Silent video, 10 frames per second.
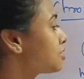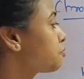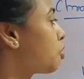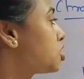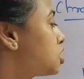
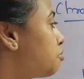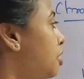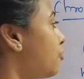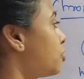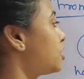
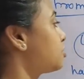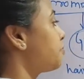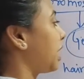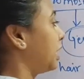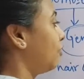responsible for
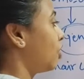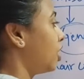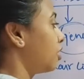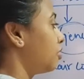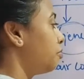respective
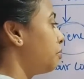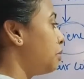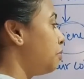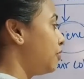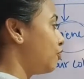color.
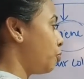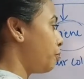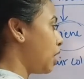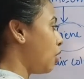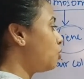Maybe for
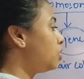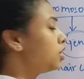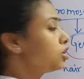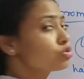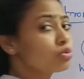brown,
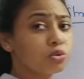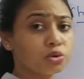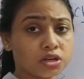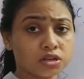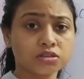so
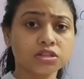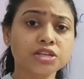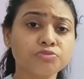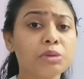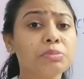
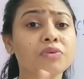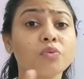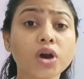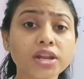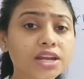there may be a
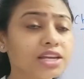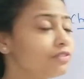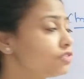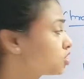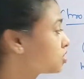one
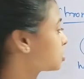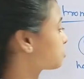allele which is